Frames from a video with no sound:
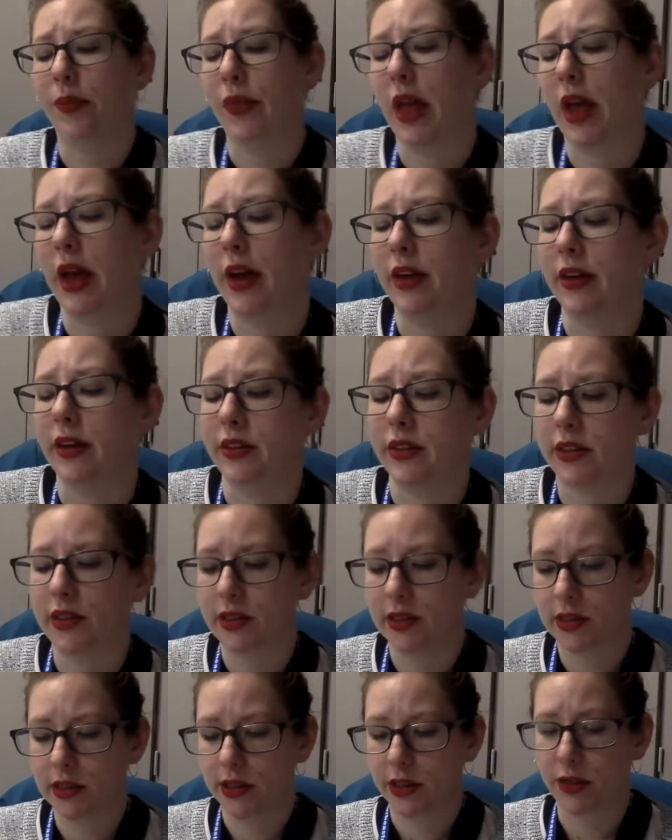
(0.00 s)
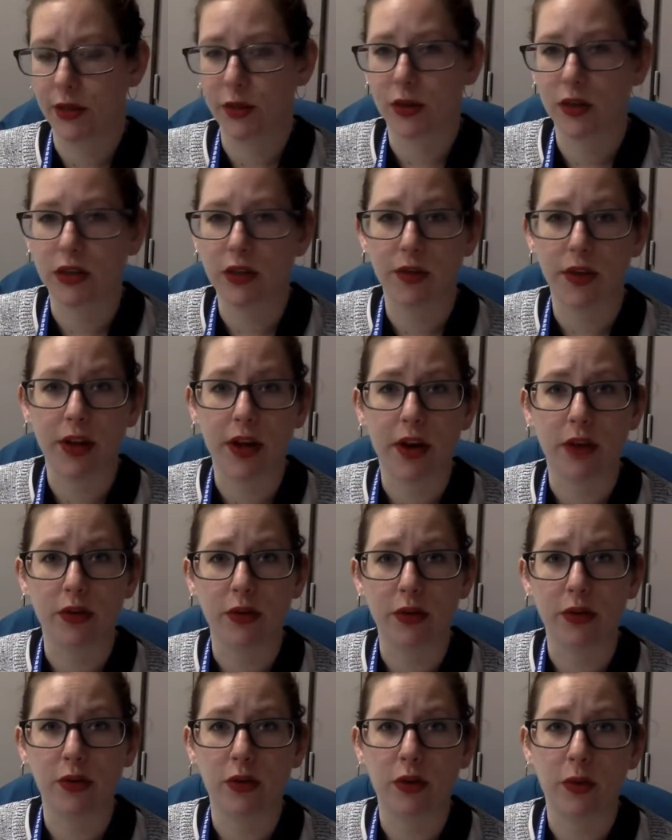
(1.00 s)
and usage of the
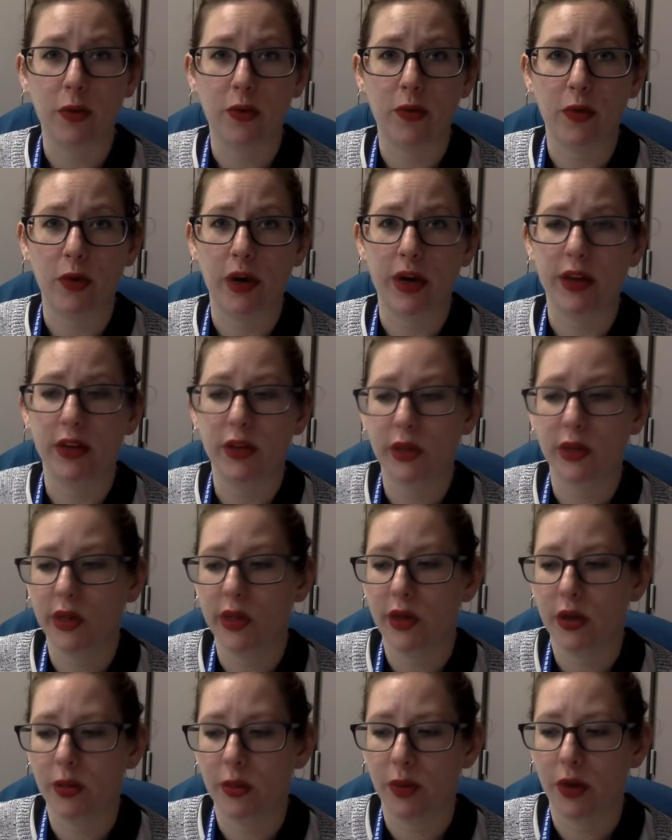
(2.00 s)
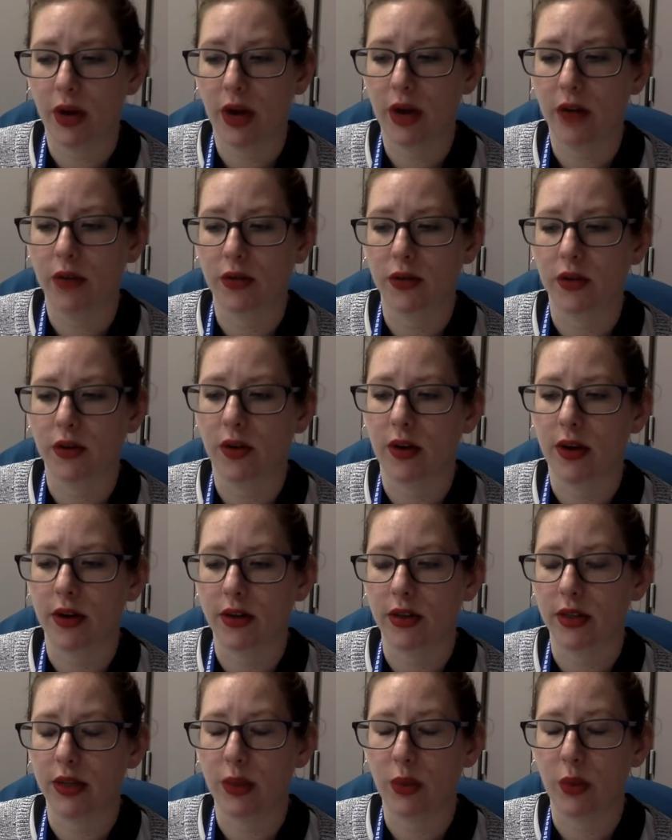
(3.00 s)
careful rule beforehand so that you can pronounce
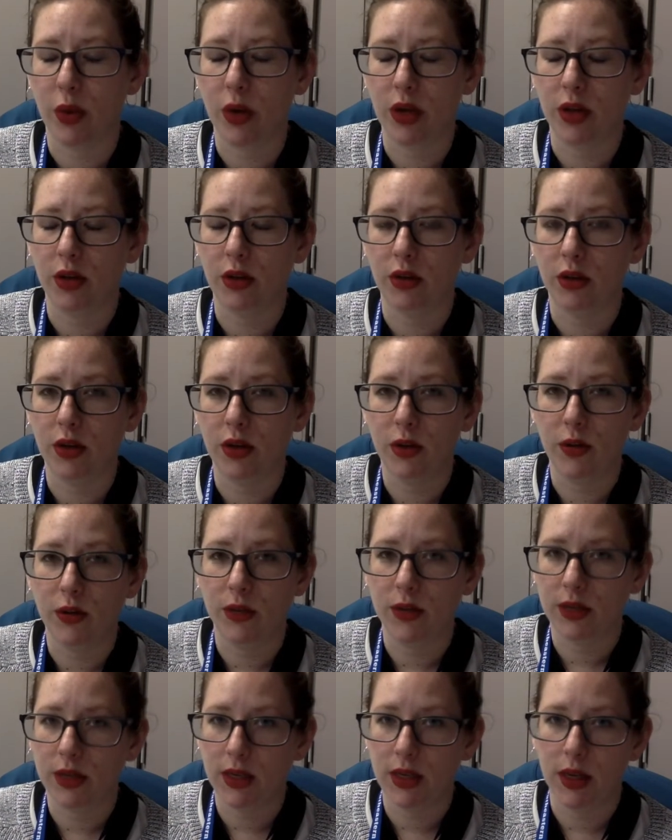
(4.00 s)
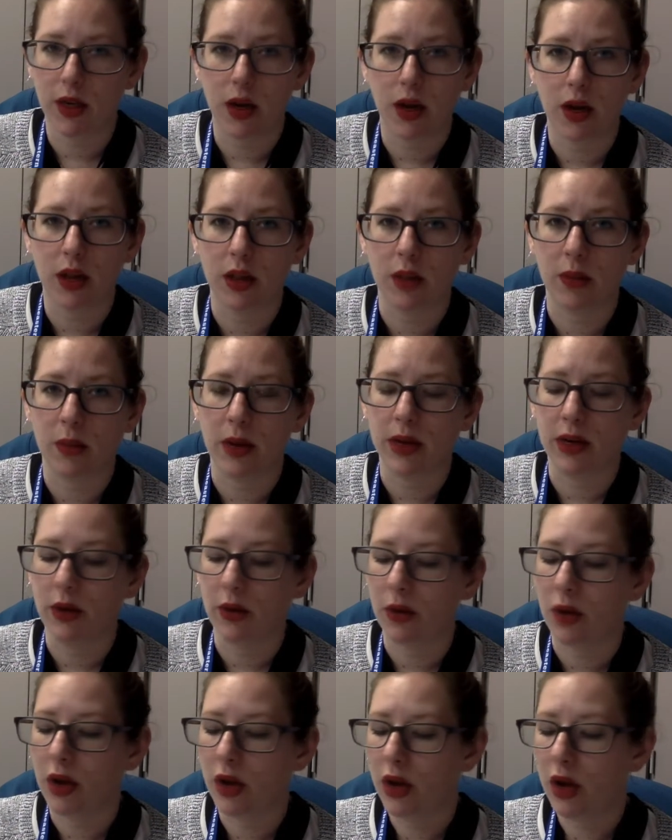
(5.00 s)
correctly what you see on the menu.
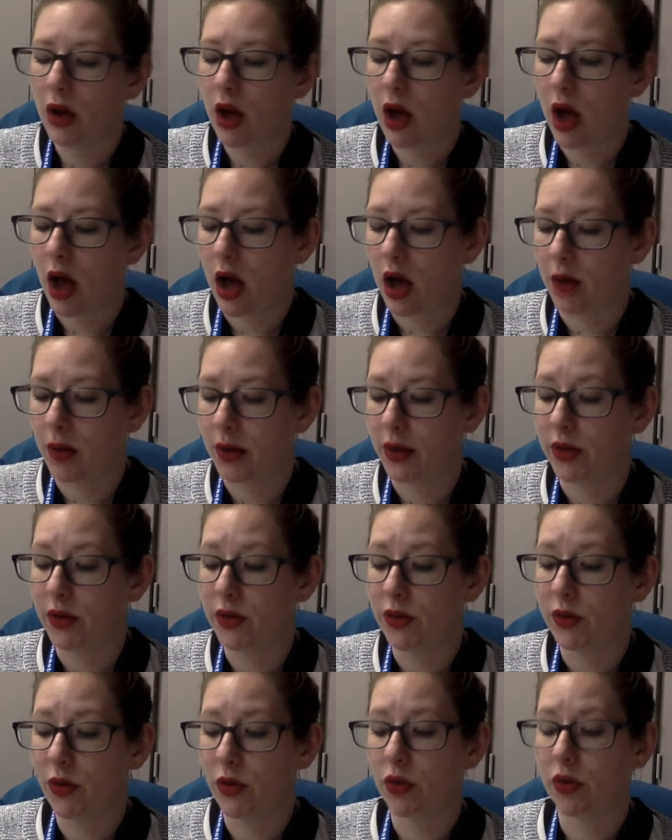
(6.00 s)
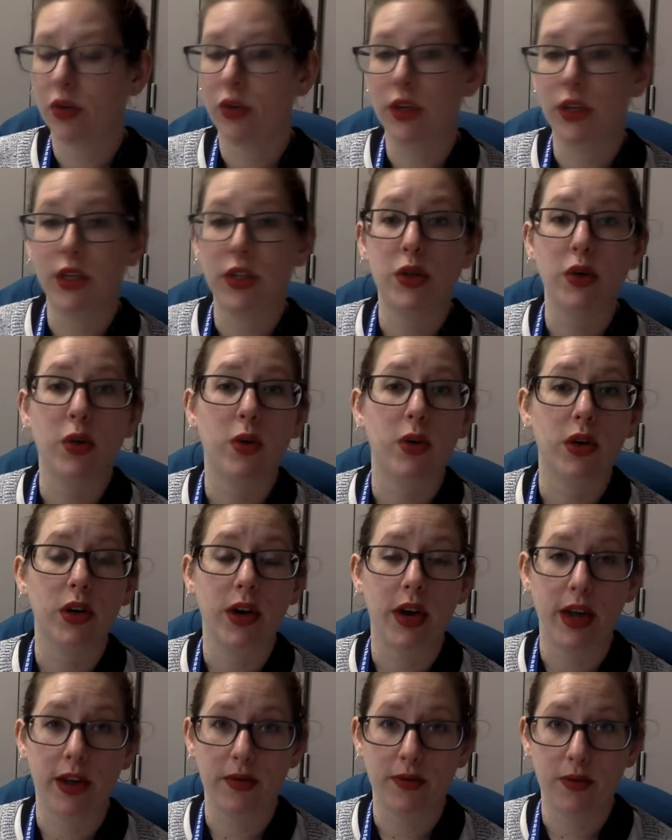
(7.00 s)
And you do not need to order
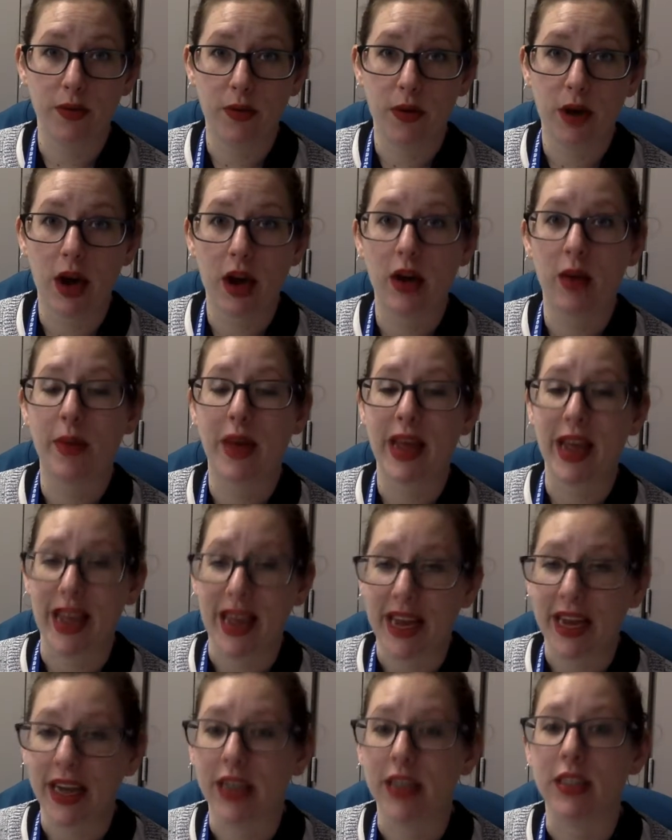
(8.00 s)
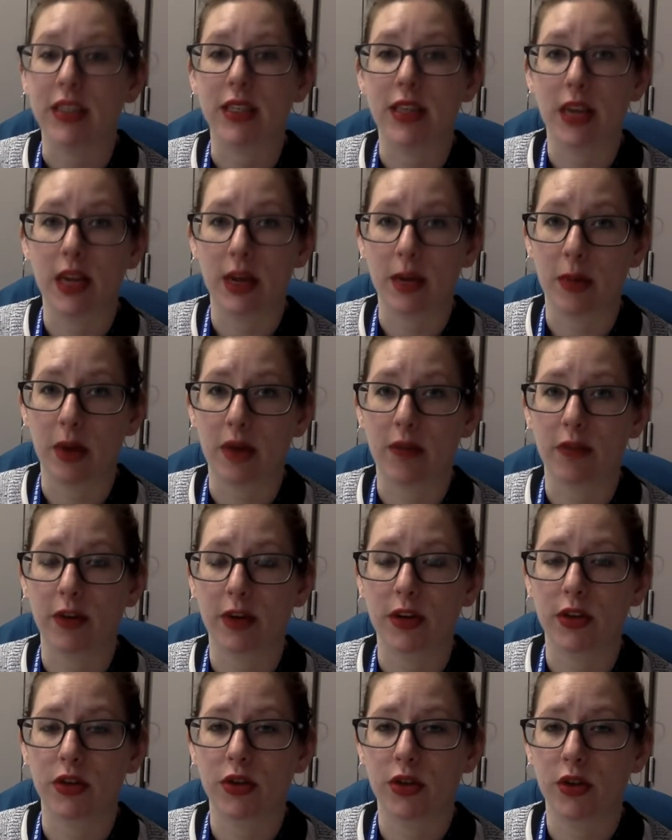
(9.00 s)
a food item and a
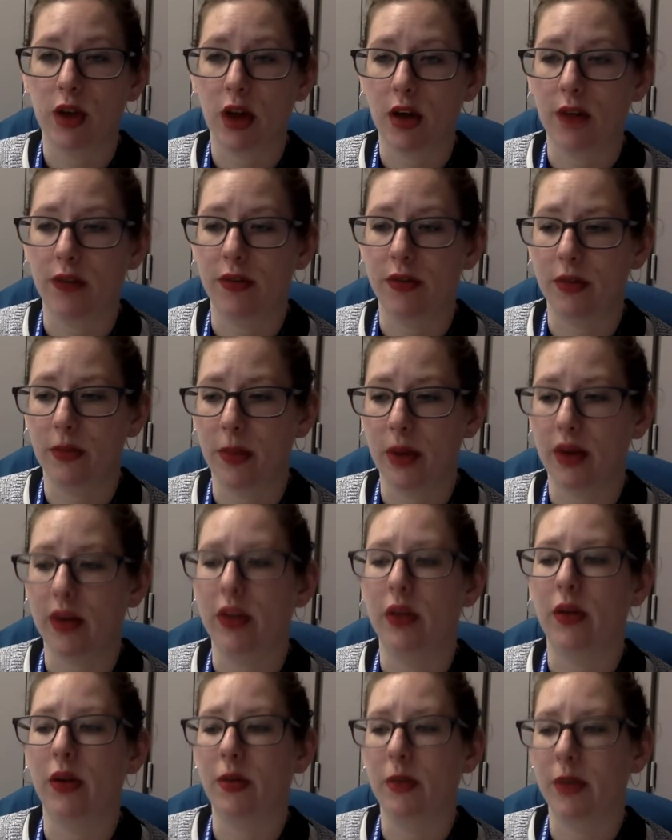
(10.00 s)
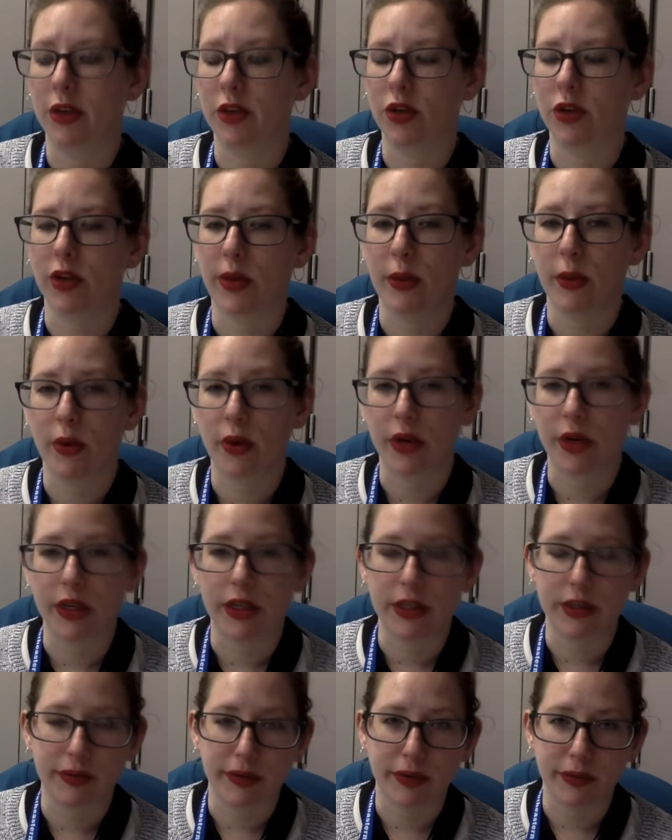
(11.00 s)
beverage off of the menu, and make sure that you order a
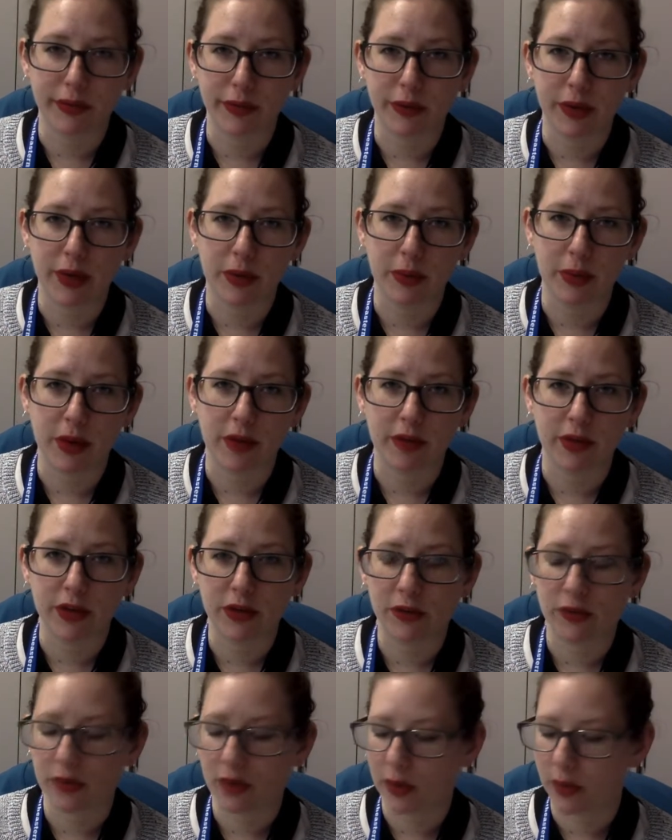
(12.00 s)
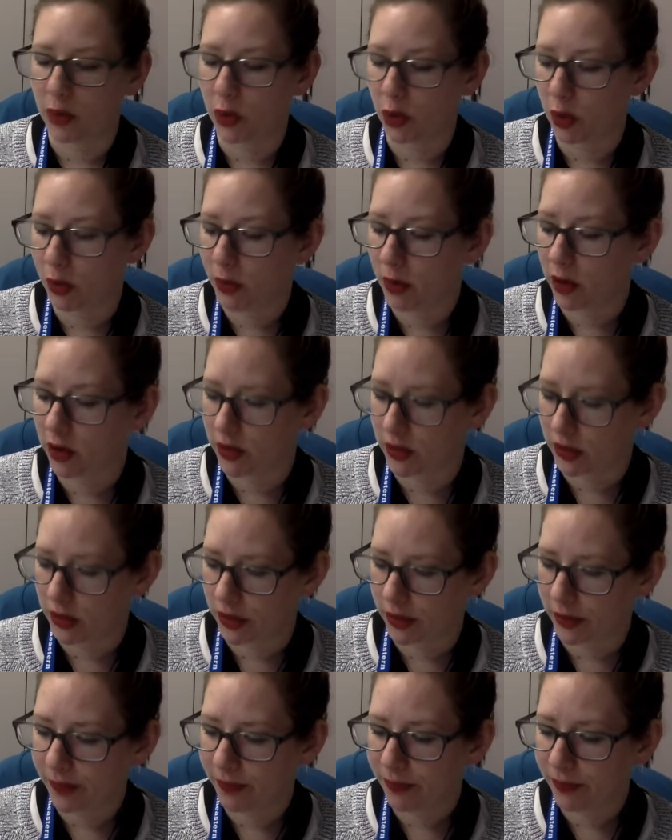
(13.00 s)
different food and beverage from your
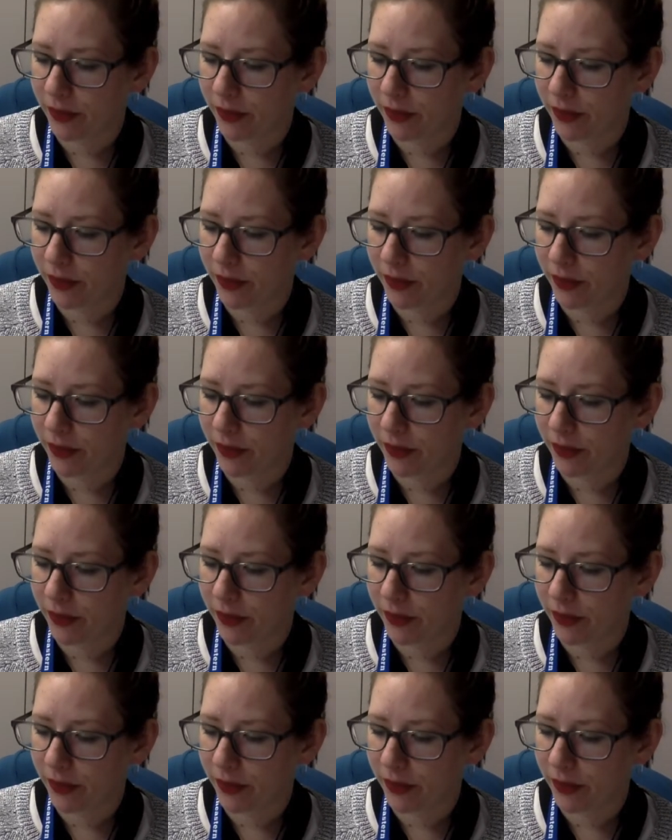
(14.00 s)
partner.